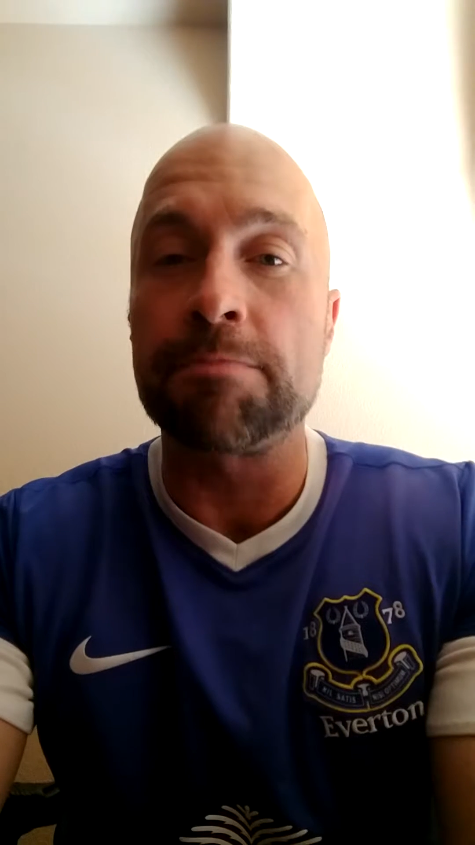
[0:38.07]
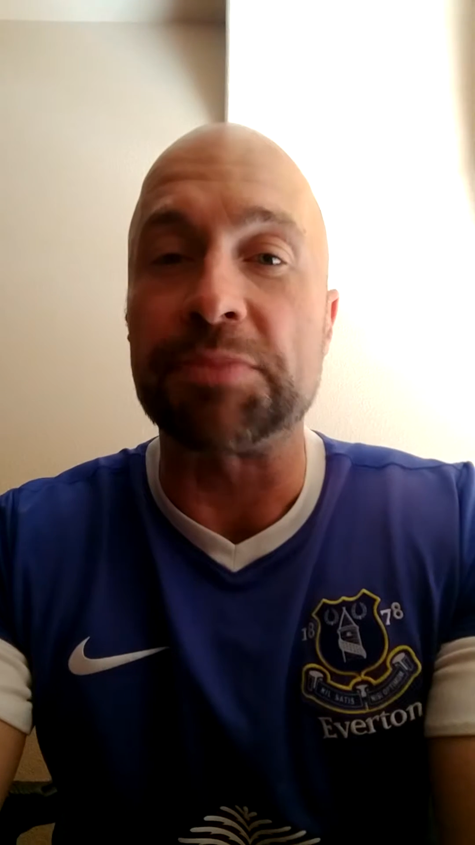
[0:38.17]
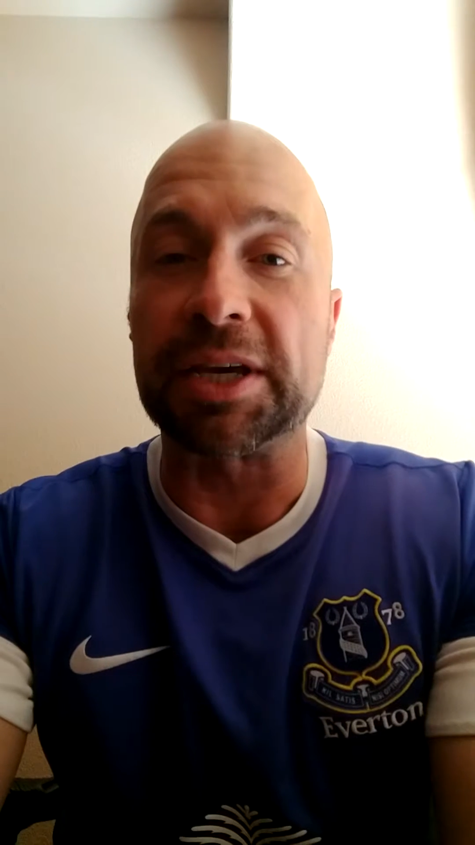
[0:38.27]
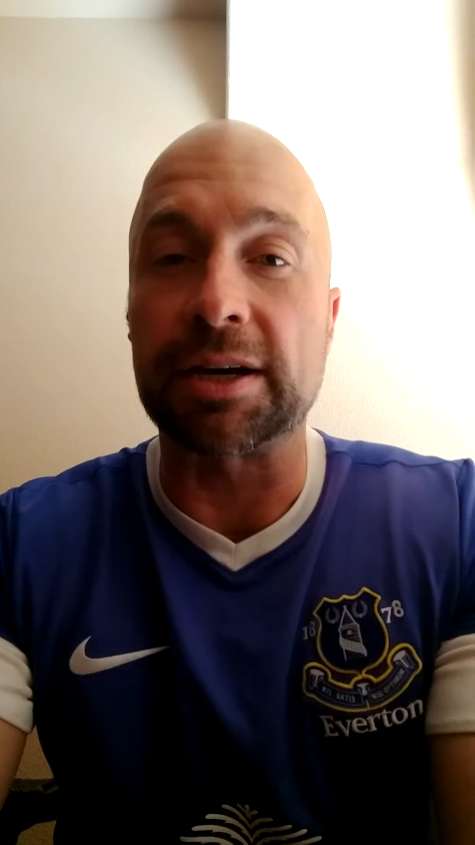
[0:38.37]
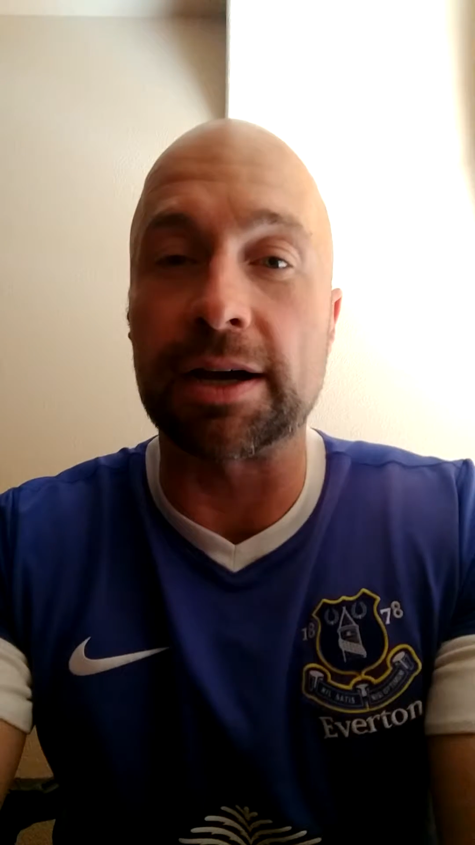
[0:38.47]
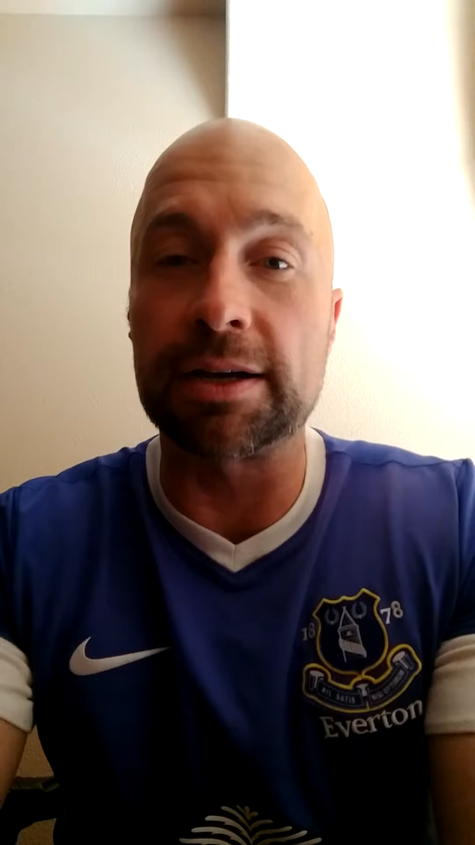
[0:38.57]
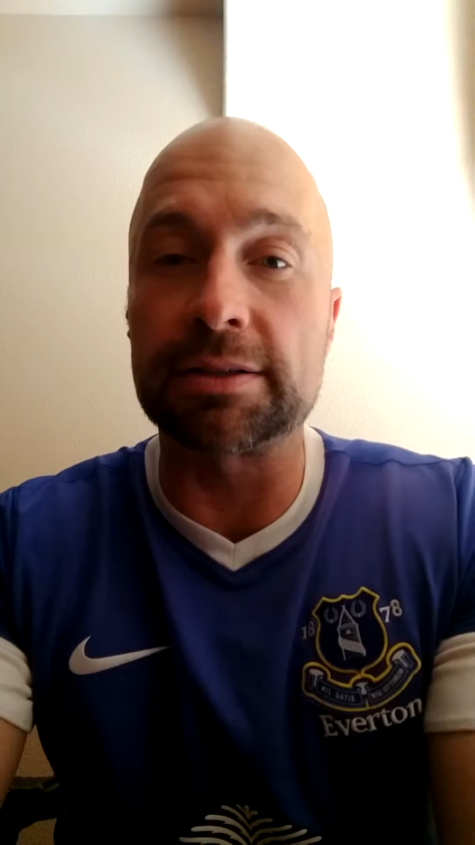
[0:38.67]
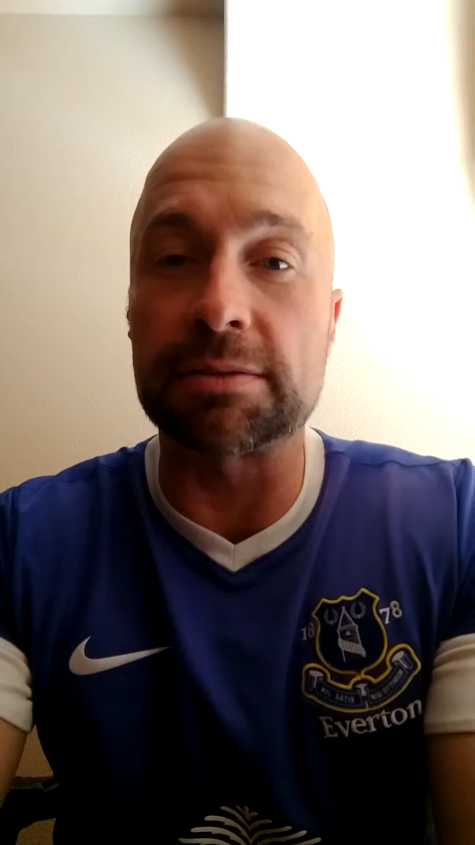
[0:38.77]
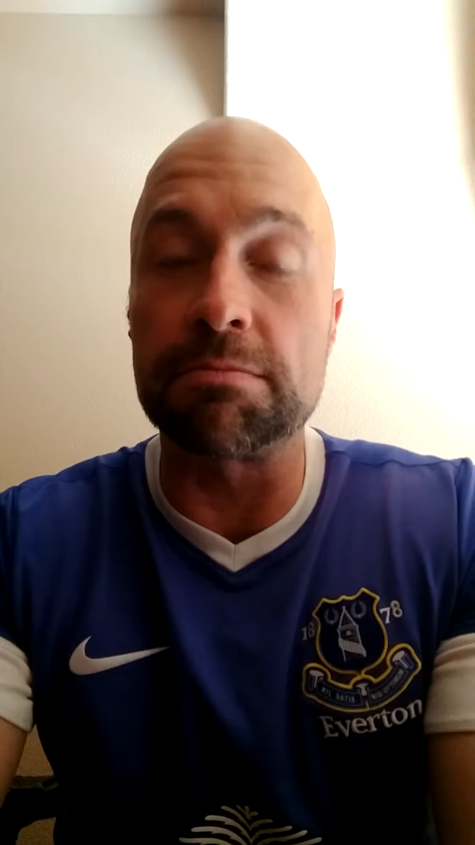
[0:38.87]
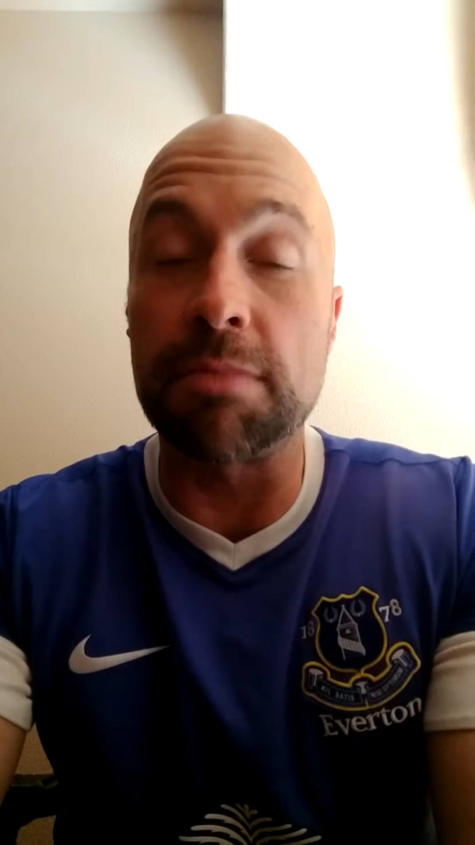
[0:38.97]

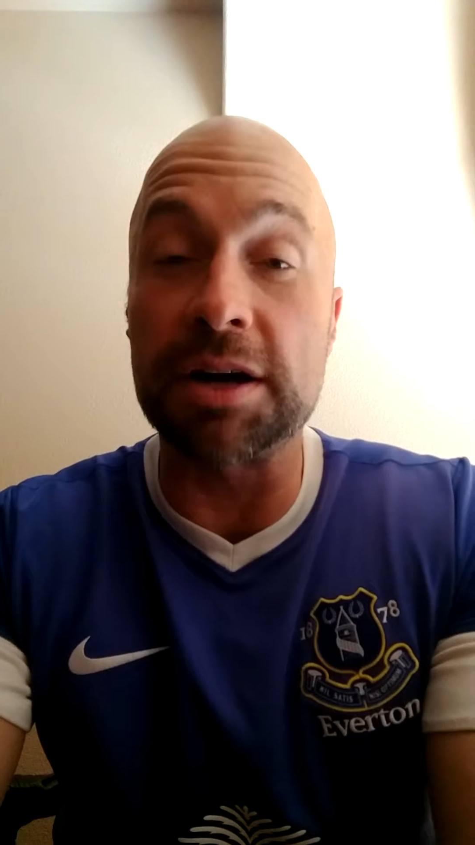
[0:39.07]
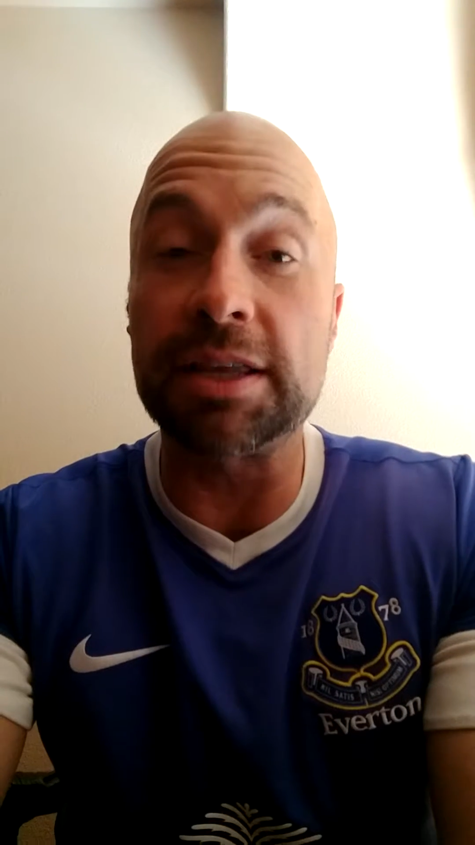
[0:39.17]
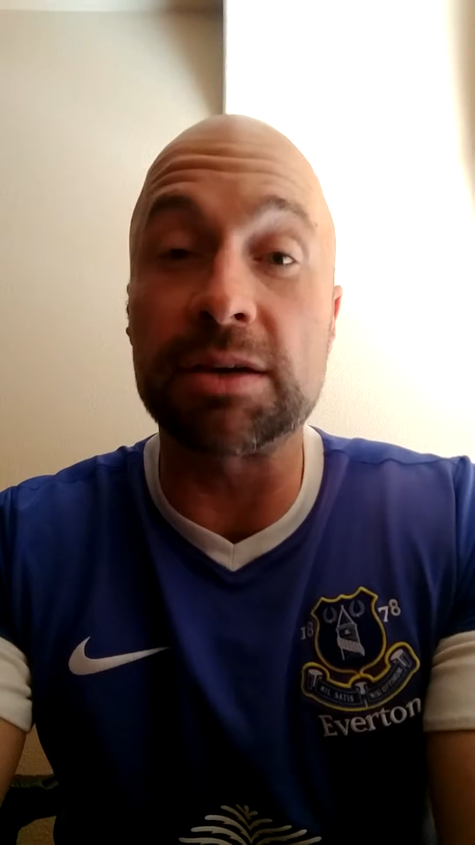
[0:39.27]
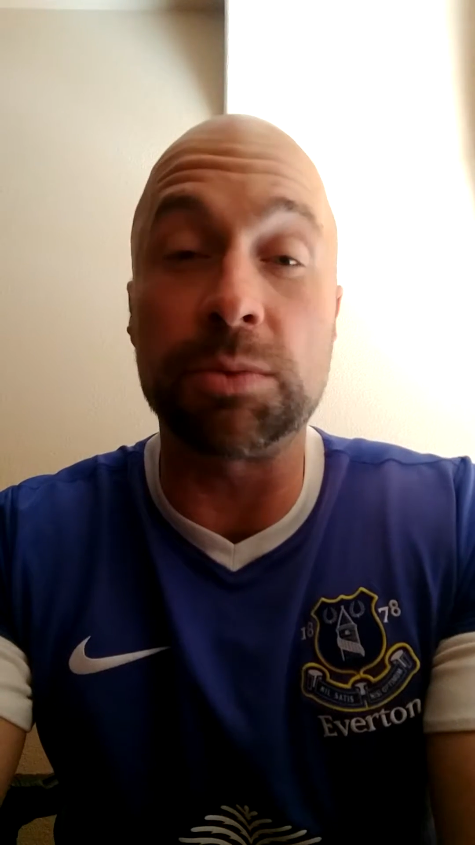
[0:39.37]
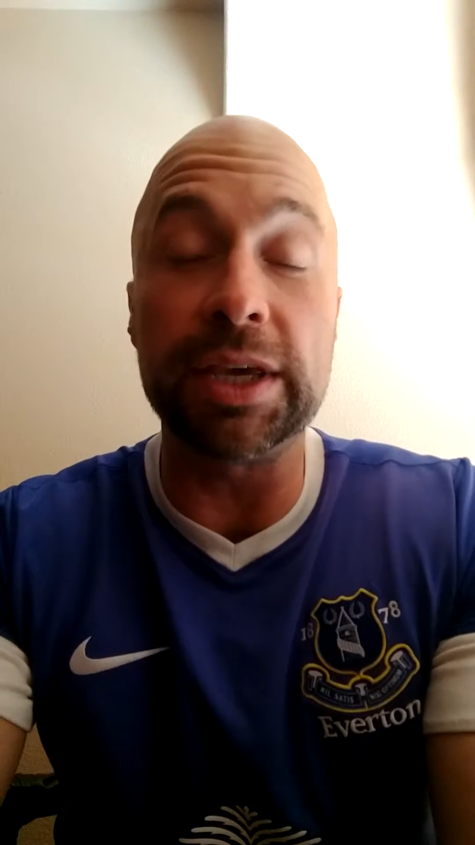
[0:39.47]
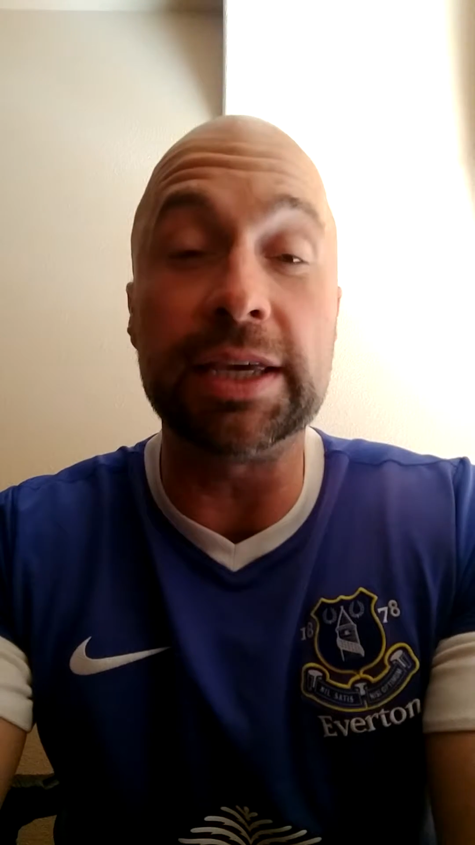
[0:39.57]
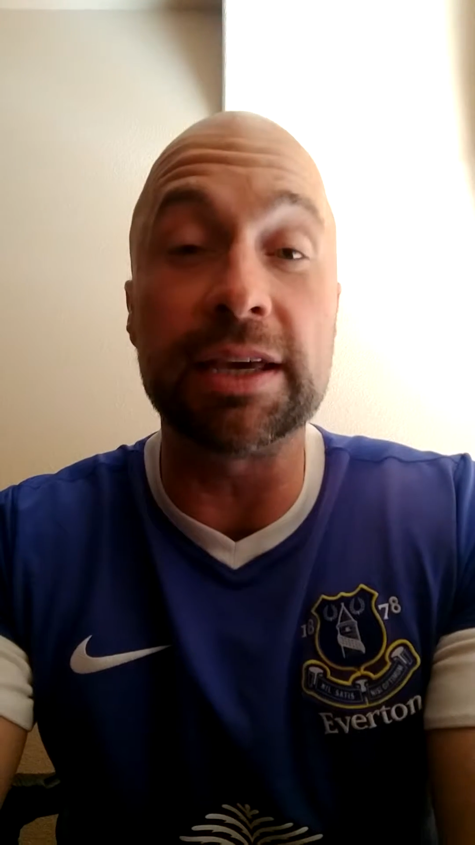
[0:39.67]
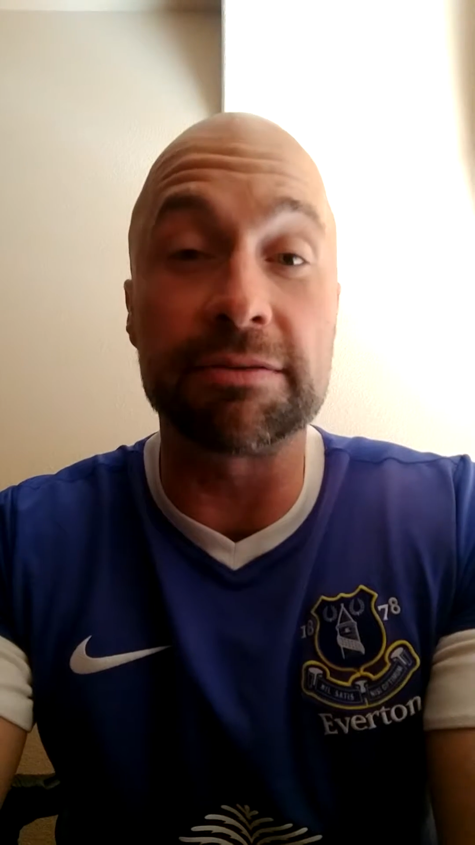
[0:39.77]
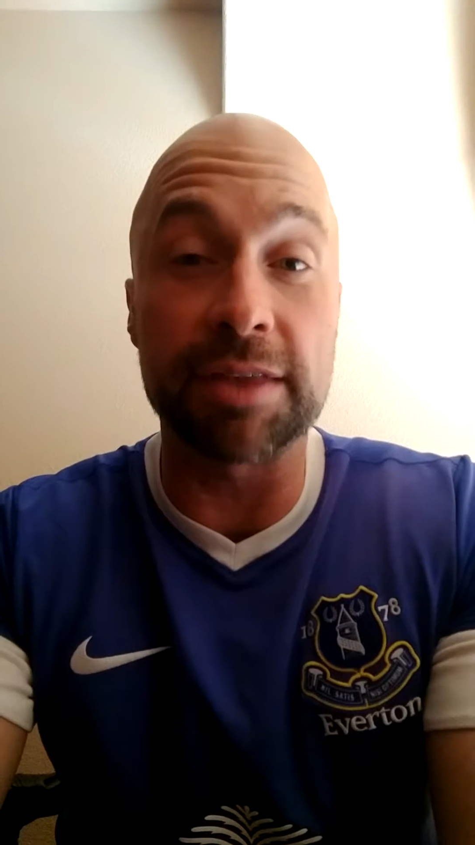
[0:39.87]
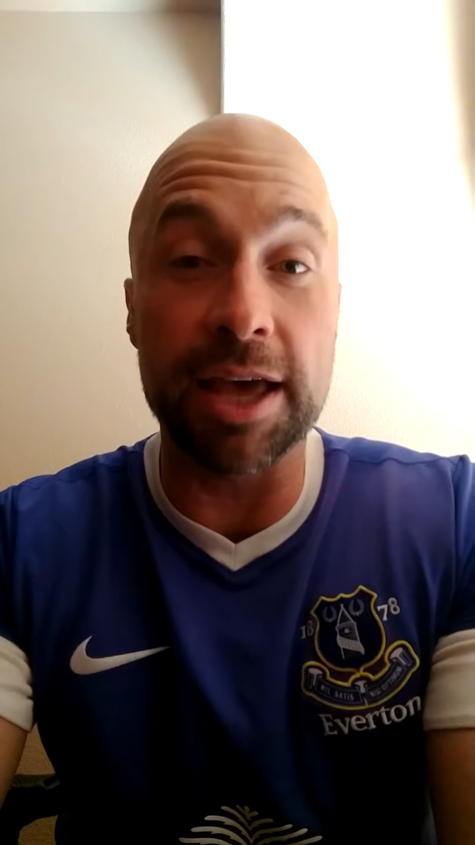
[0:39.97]
because money that we
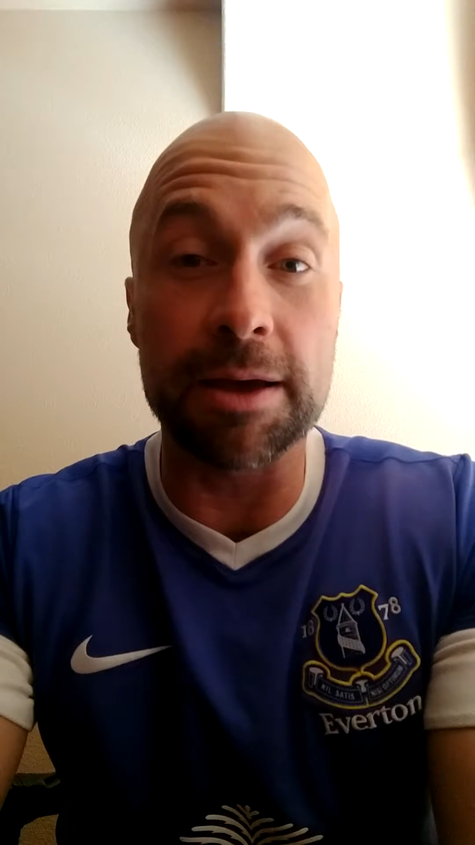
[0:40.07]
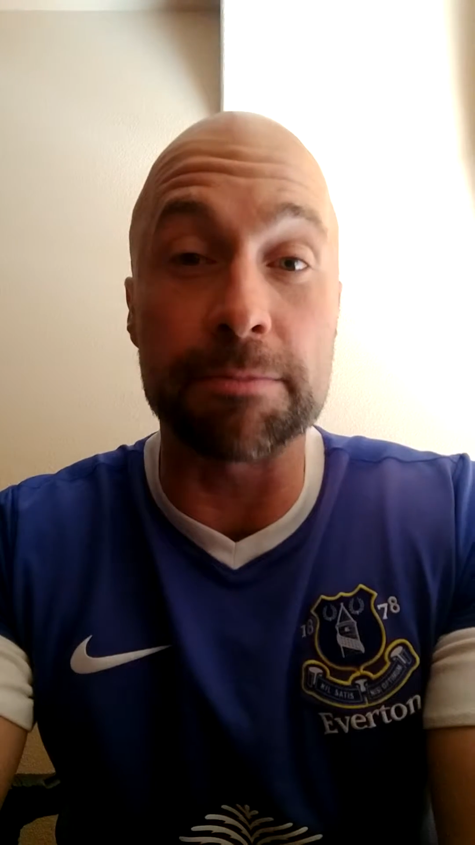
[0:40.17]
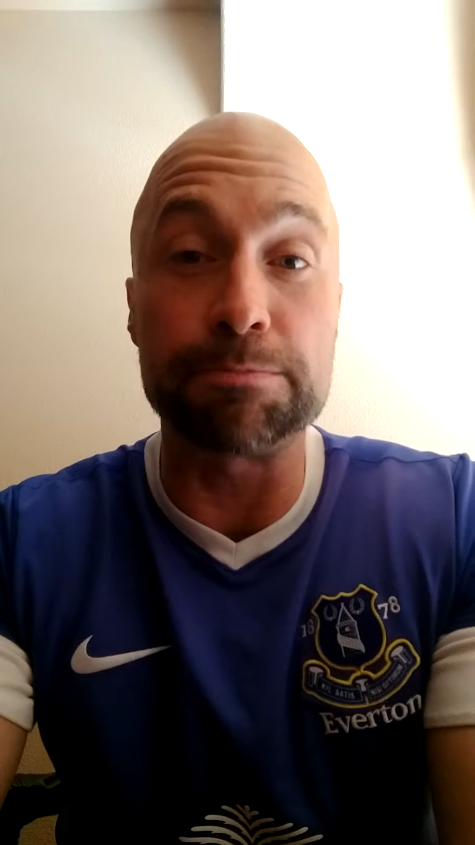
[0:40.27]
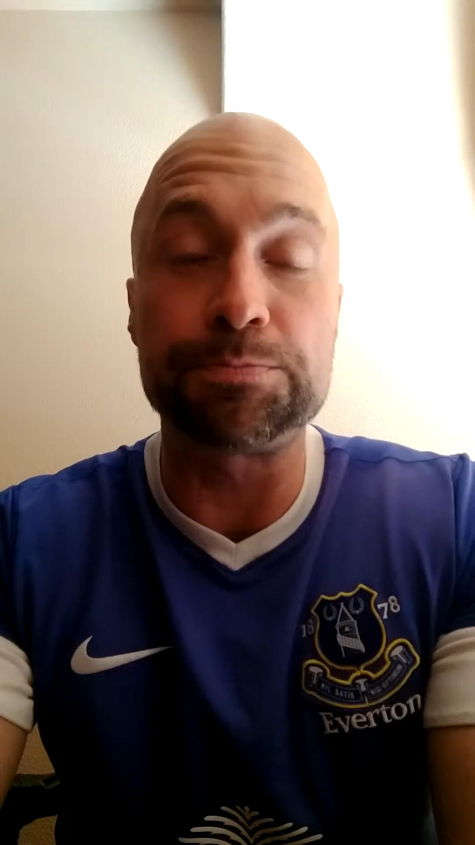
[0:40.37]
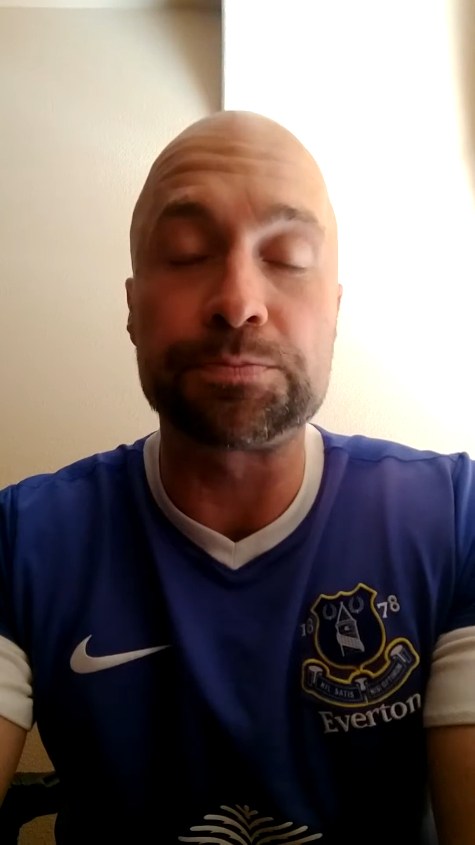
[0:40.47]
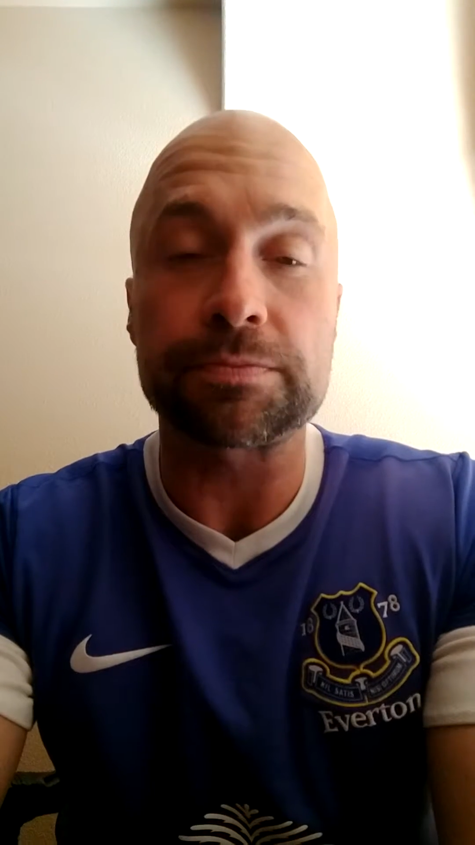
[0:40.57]
give them